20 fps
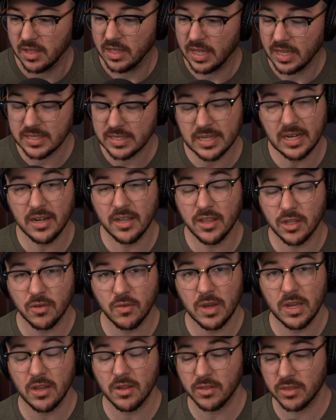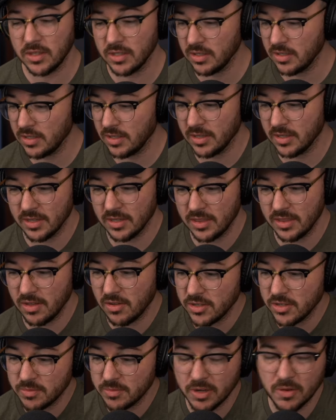That's kind of the
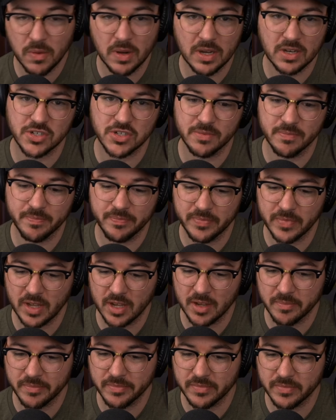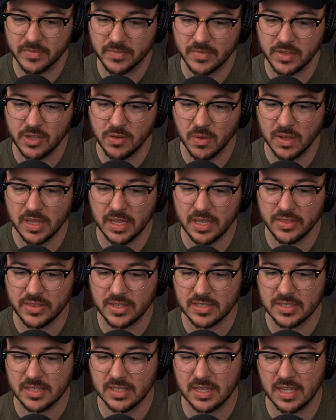ultimate question. ULA
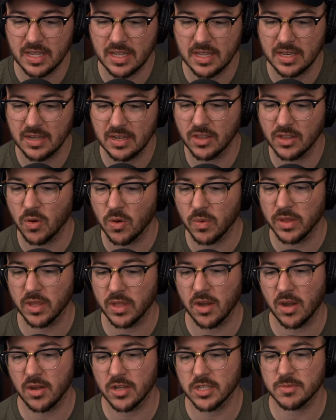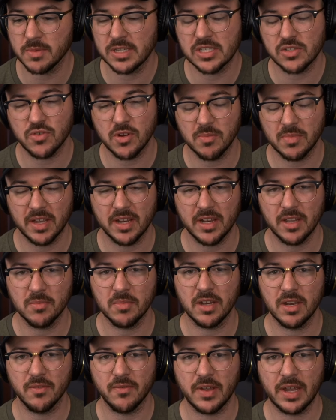thinks that they can lower the cost by streamlining
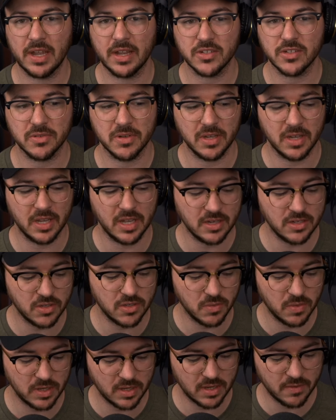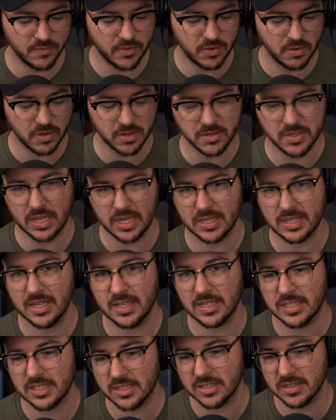manufacturing and doing a few other
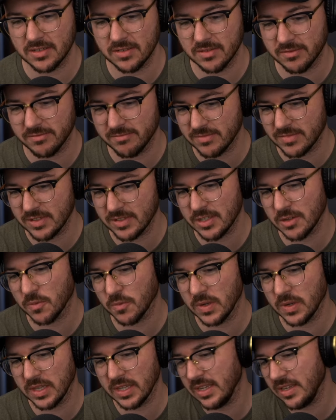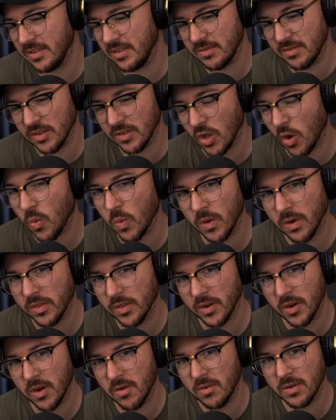techniques to really lower
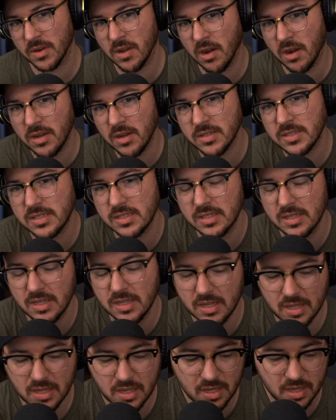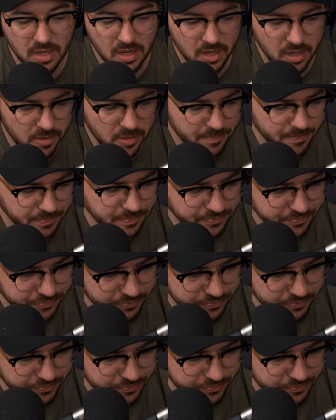their own costs. And